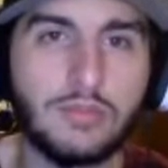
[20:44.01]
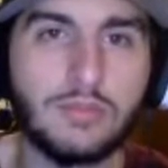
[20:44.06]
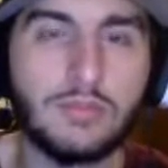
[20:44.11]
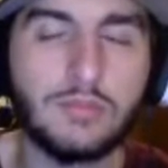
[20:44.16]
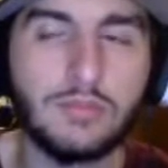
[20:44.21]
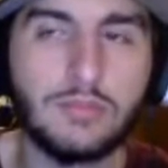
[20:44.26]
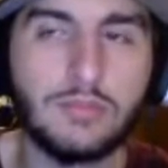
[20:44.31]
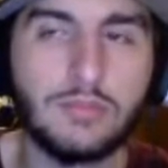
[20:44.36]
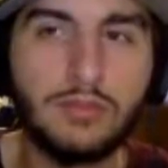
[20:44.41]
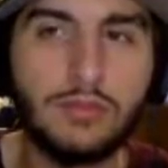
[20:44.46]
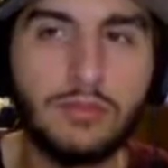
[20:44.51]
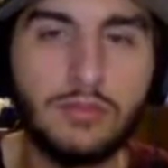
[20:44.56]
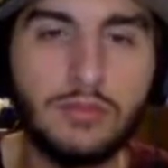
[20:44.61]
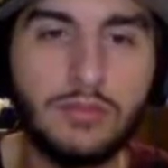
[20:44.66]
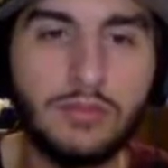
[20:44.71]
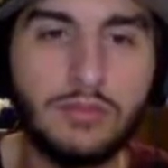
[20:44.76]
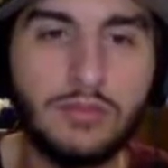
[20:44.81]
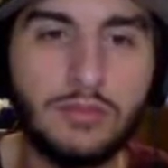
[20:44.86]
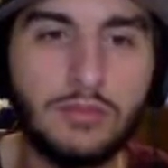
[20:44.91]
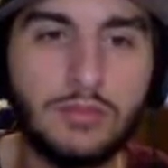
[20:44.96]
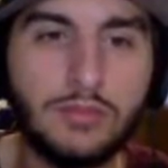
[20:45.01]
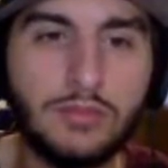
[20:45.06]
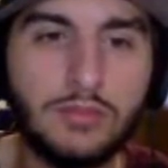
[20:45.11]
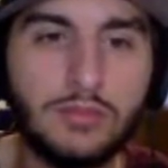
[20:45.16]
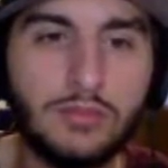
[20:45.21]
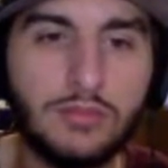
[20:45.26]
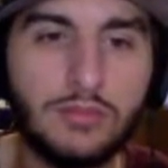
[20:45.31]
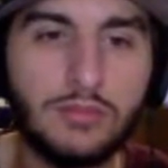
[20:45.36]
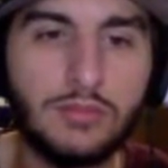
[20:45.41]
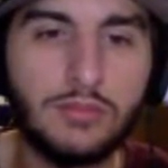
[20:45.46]

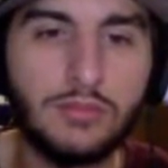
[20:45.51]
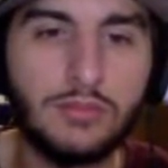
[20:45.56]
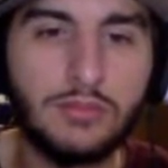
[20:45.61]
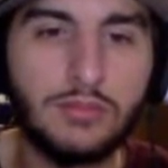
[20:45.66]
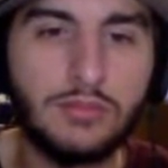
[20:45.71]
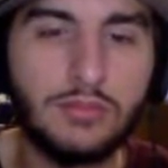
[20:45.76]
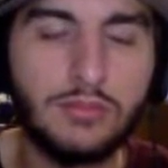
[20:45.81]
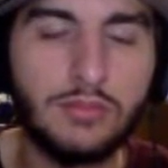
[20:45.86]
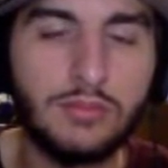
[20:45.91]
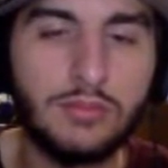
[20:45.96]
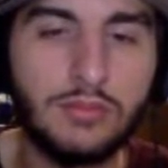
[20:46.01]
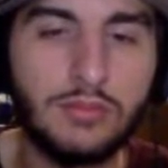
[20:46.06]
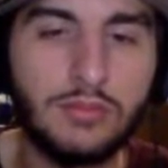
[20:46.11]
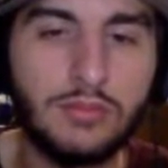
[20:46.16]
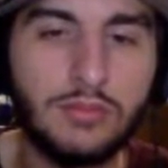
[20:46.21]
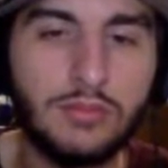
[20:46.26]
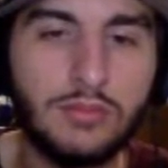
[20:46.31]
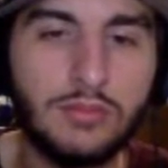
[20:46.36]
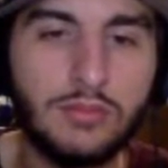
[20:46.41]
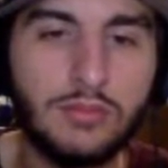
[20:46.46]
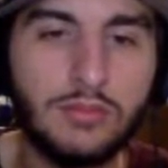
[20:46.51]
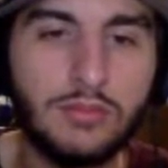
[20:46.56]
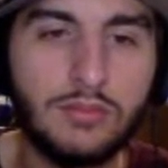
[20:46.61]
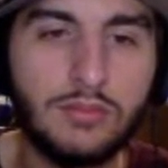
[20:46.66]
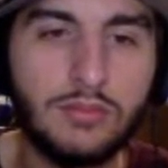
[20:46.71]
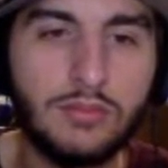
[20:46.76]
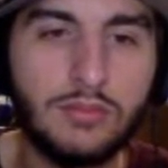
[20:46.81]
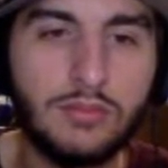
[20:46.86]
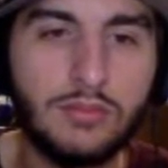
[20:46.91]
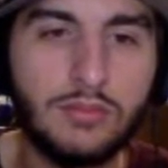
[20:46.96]

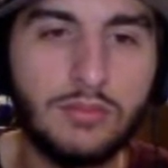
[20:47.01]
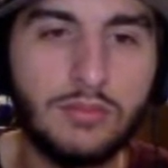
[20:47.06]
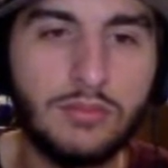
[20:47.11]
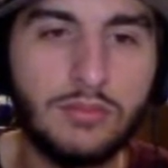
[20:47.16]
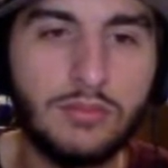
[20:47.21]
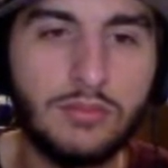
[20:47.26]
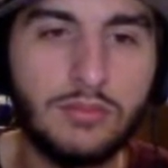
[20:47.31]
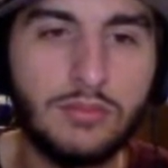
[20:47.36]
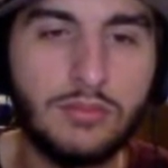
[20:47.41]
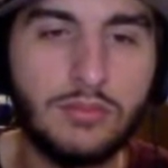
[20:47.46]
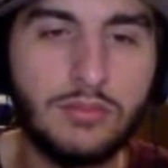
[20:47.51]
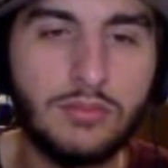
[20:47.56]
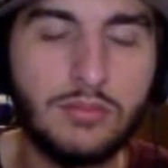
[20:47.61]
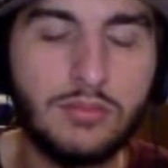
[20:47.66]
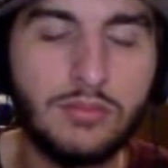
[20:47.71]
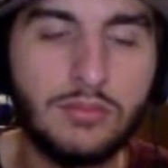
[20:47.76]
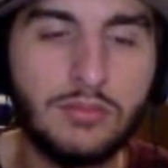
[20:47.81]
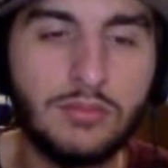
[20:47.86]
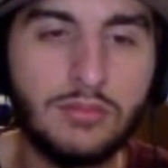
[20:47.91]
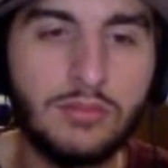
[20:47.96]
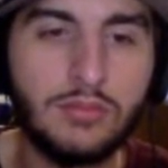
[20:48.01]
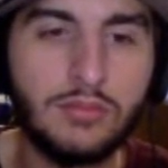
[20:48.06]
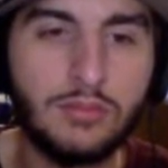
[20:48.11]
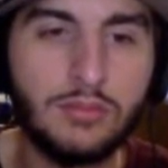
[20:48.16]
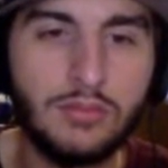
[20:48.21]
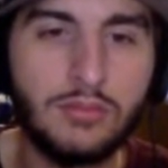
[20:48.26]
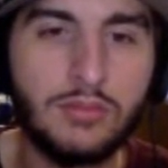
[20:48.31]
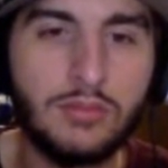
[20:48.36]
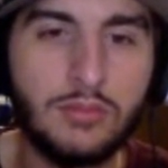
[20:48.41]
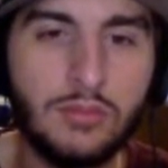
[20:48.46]

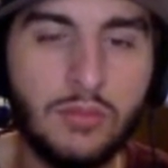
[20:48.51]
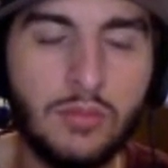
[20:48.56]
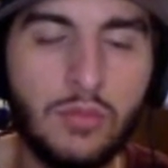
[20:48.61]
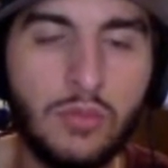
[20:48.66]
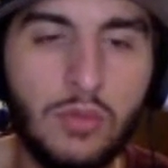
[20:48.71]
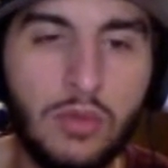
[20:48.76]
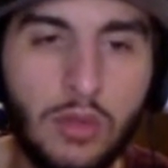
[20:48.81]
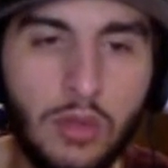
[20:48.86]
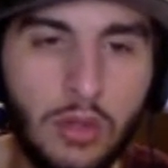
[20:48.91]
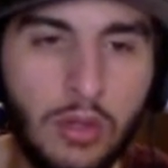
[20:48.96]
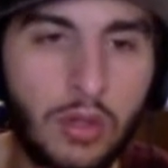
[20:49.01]
[no speech]